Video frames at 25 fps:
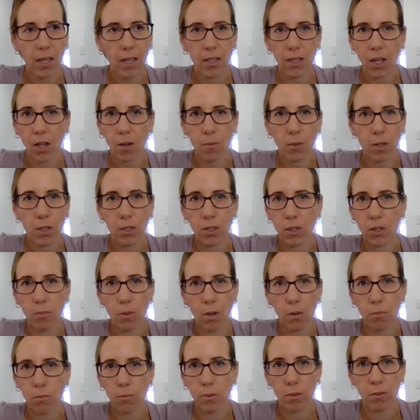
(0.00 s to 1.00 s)
no one knew
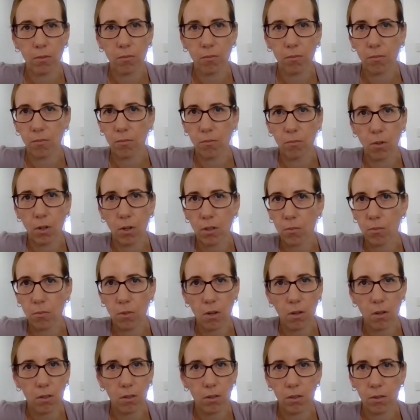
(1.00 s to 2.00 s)
what what it
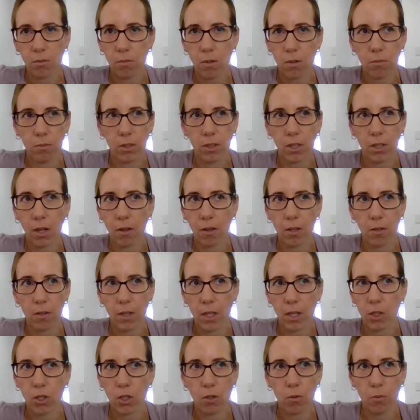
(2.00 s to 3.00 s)
was or what was going on.
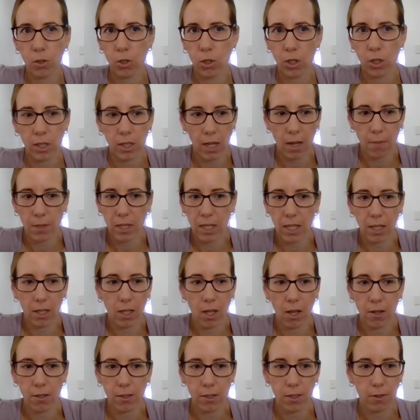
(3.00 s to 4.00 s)
They knew it was just coming in
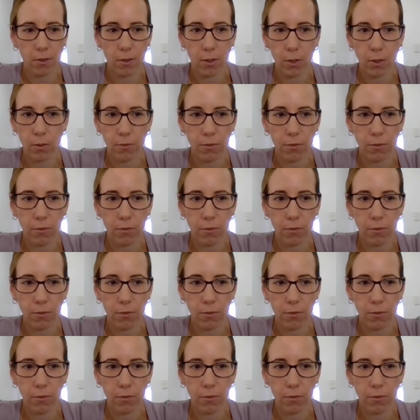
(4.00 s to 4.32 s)
closer and